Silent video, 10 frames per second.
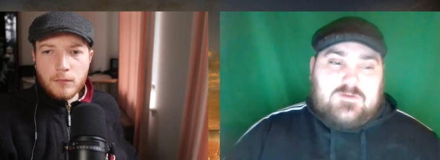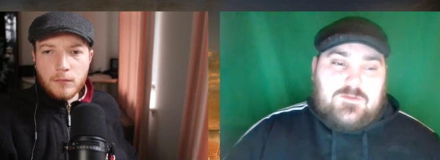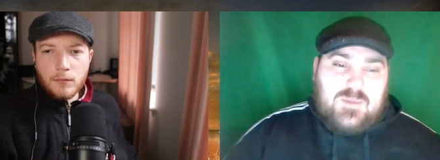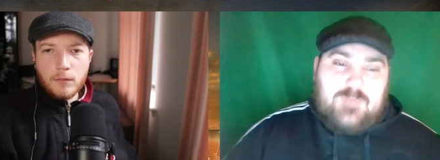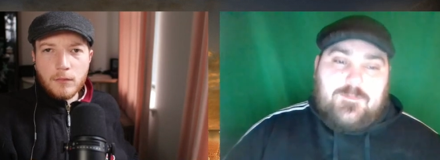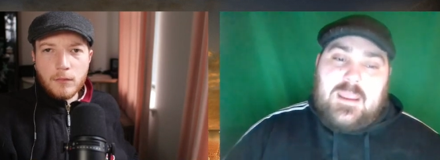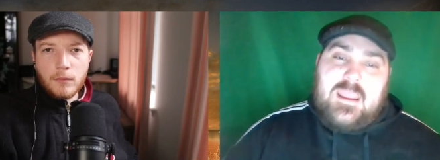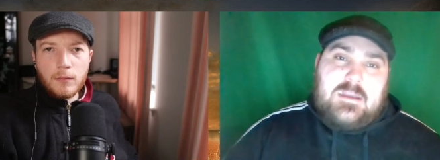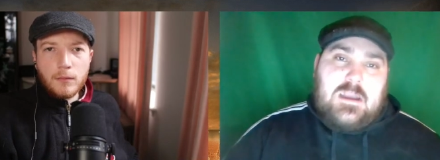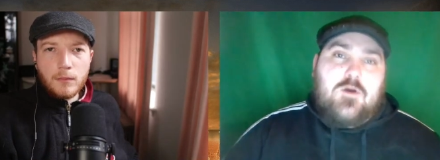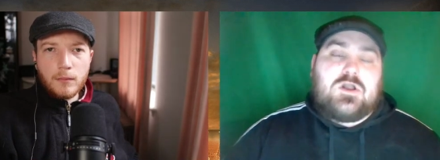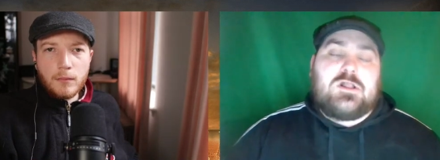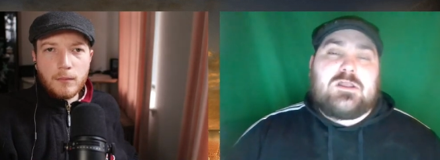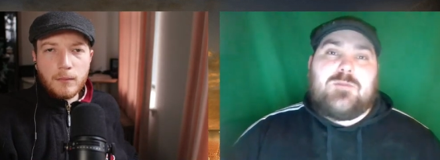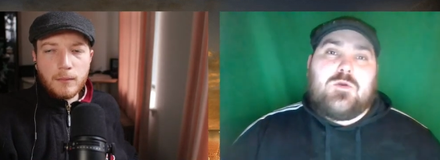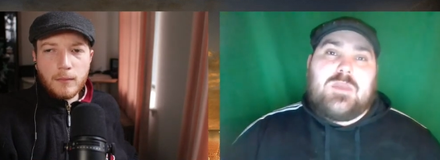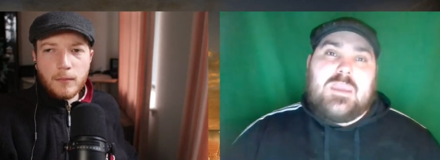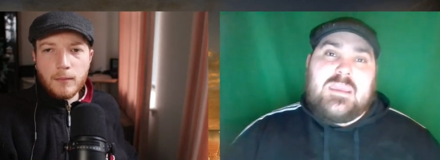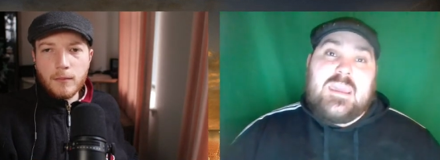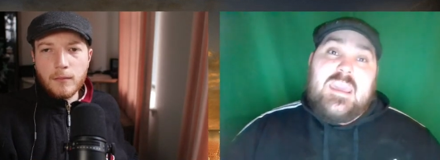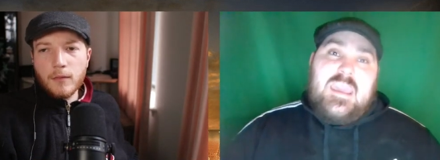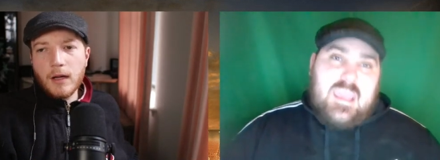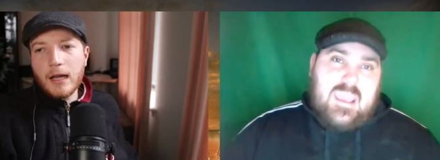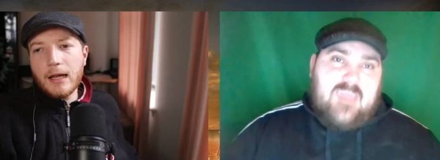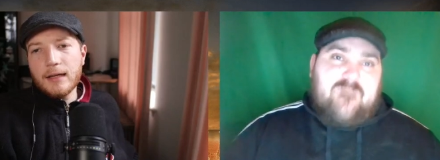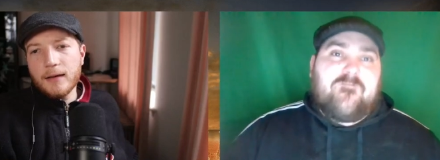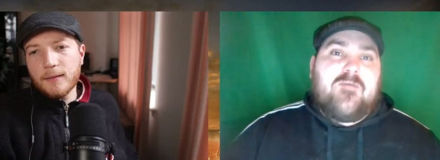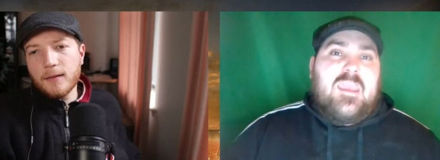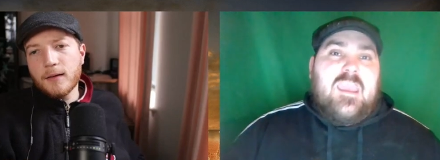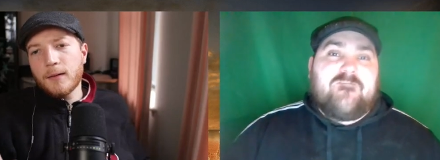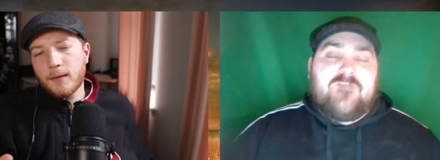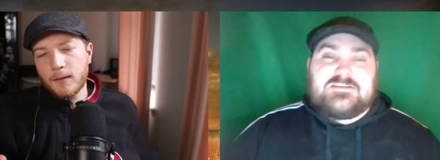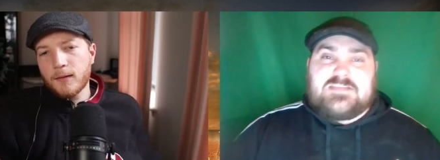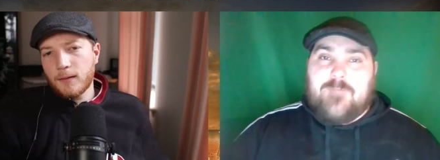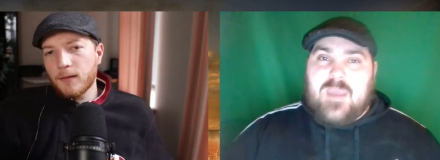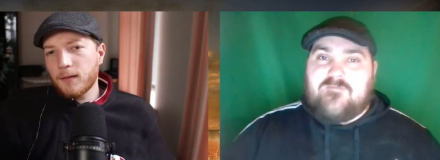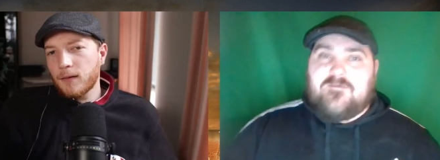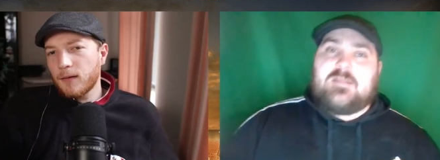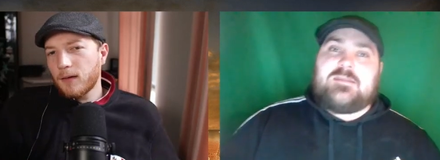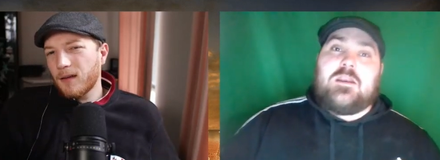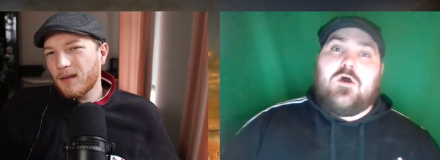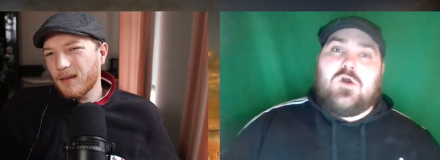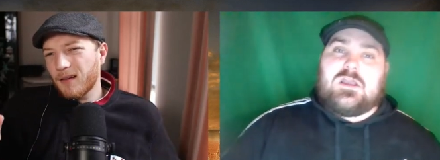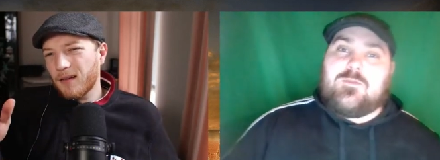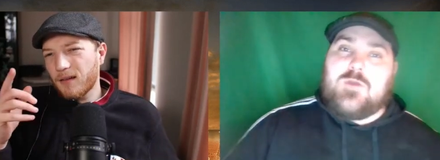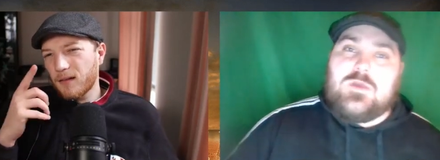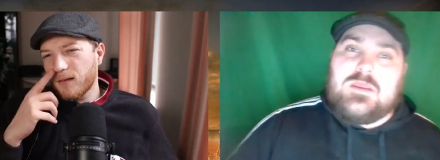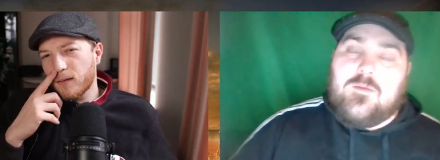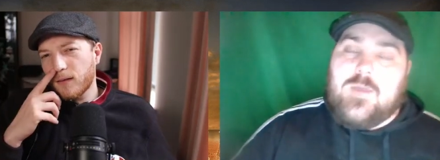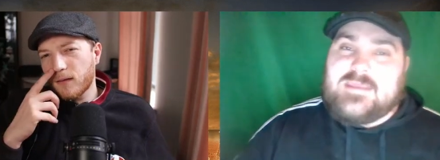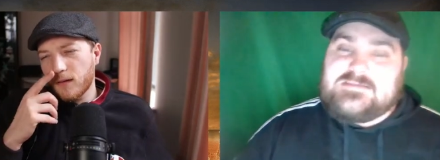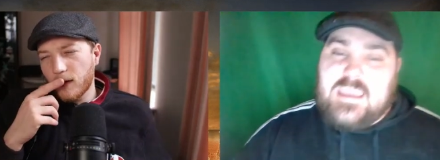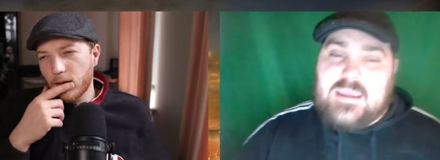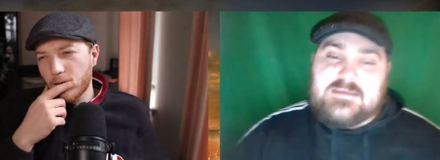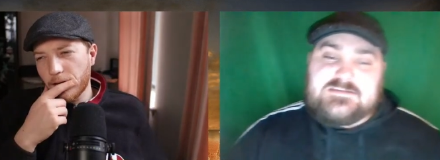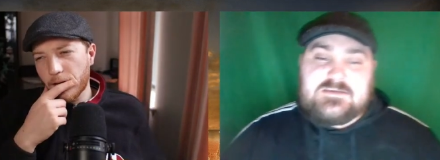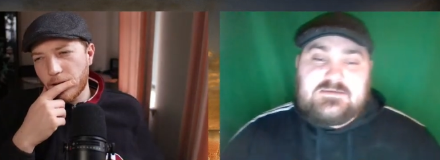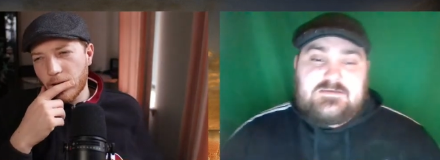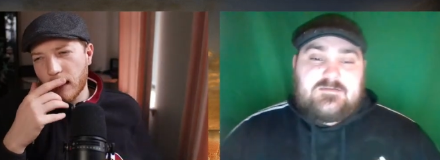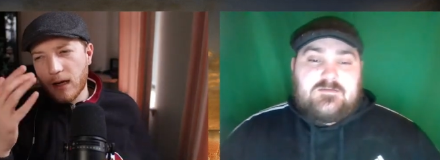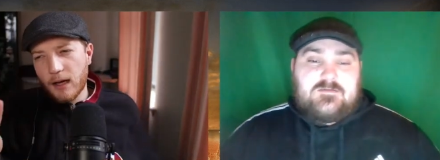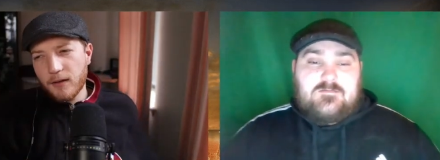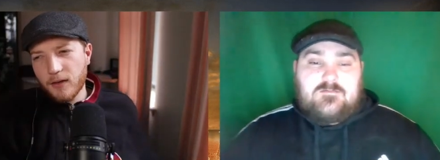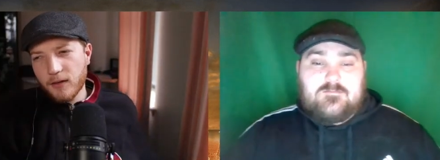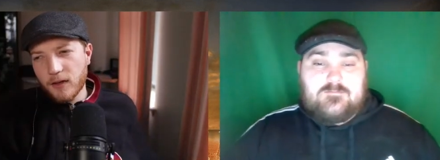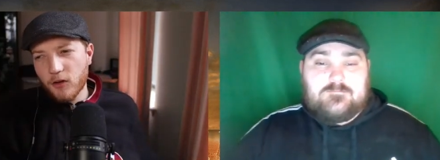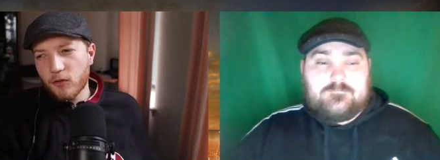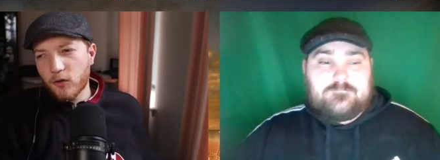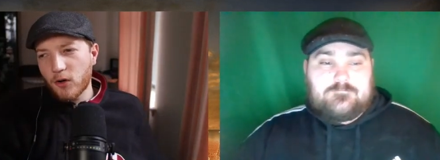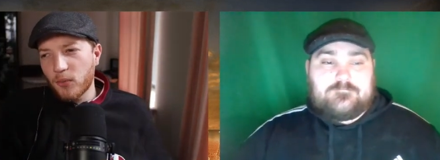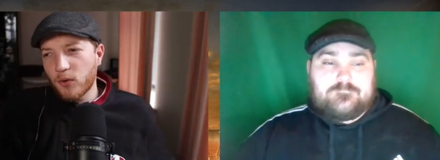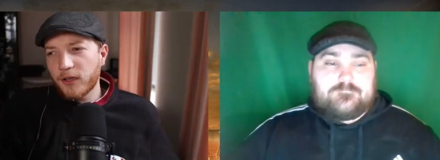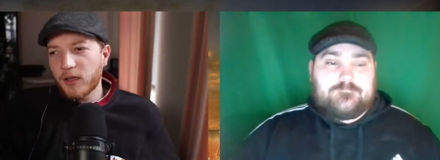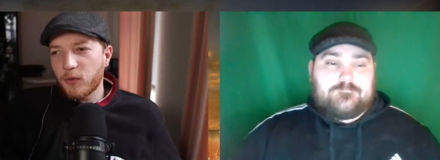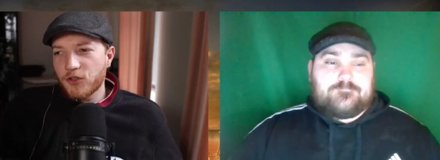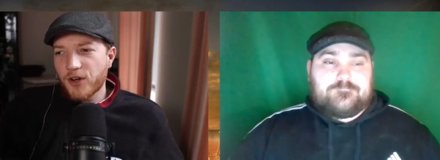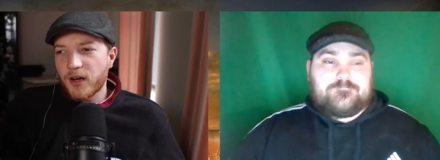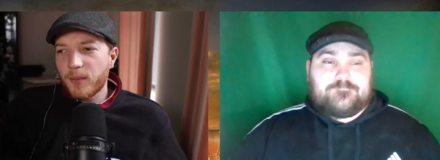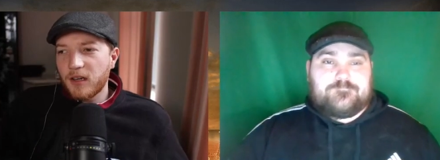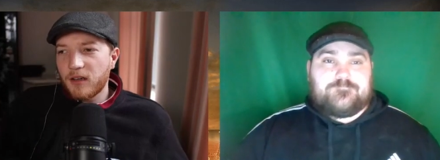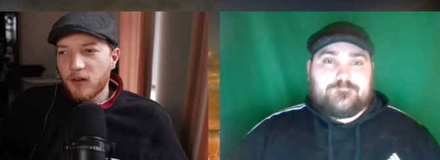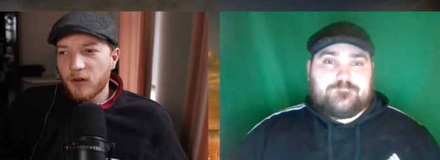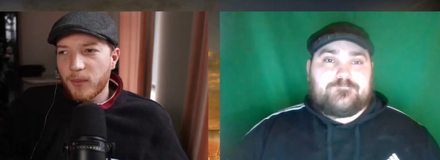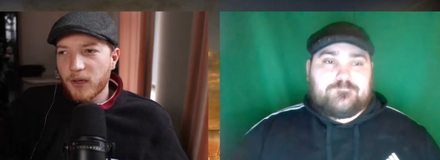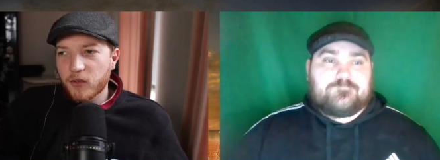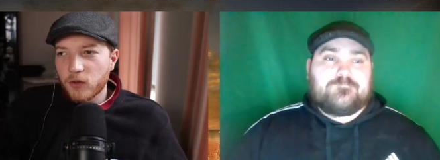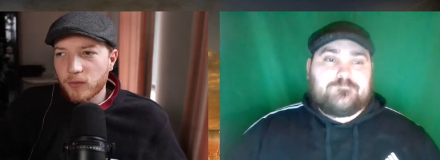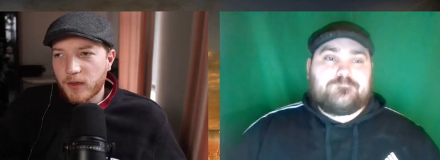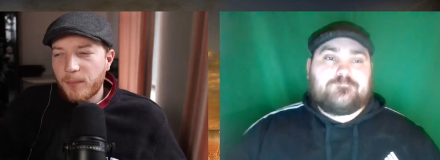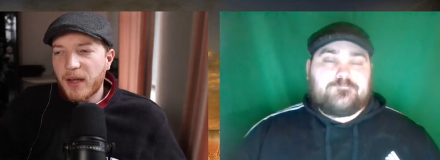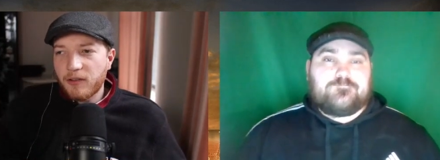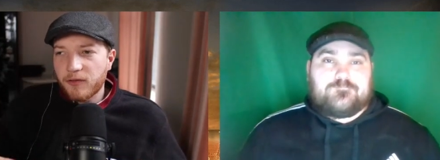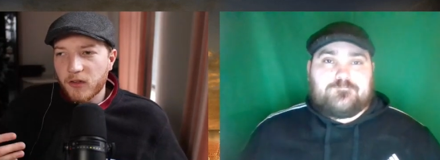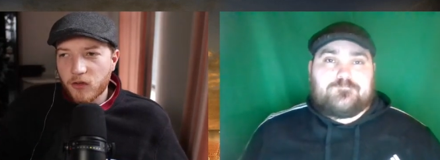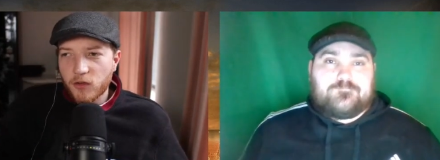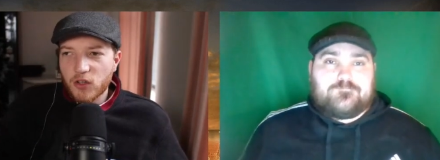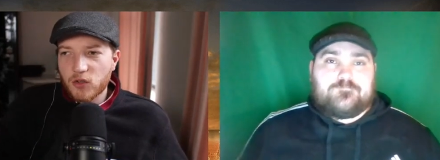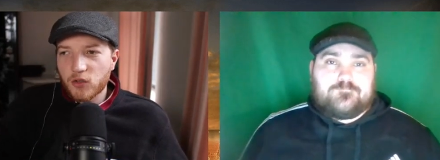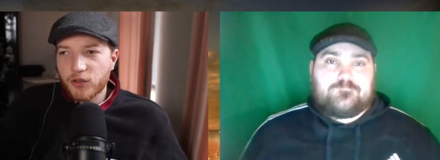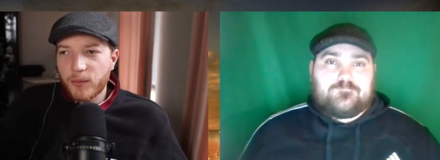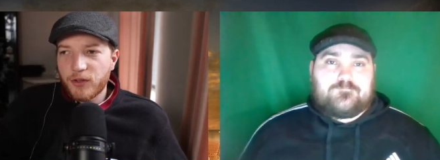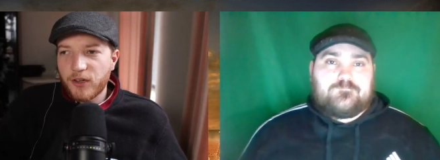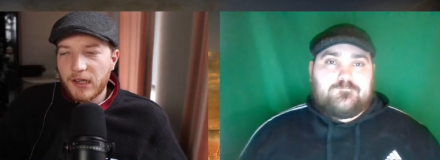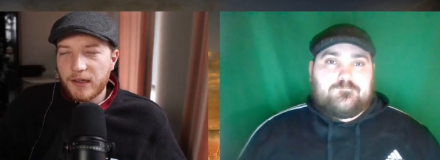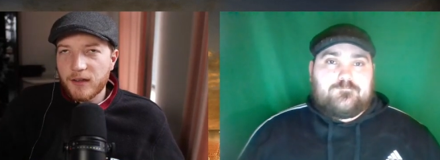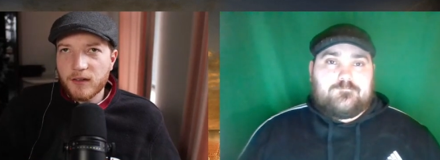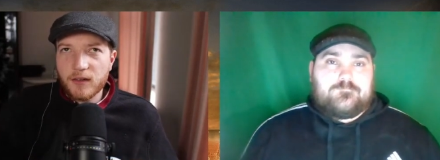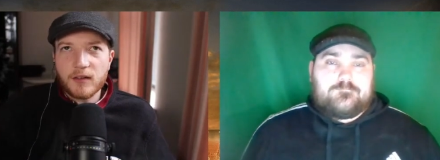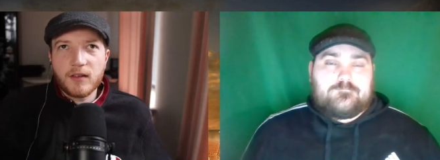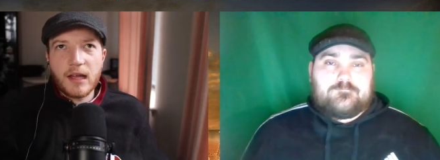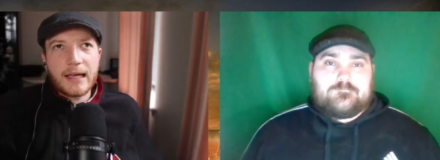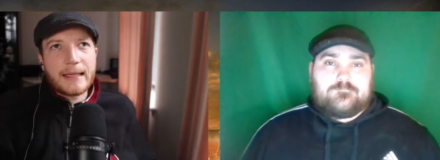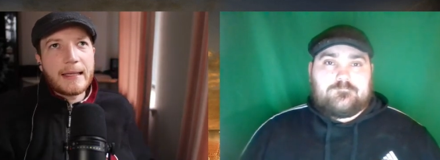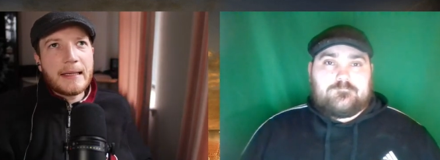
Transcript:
Speaker 1: to the people in the local community. Yeah. If if it's the benefit of the local community the way they say it is.
Speaker 2: And I think the overall point that we're trying to make here about the the benefits of the local community is is that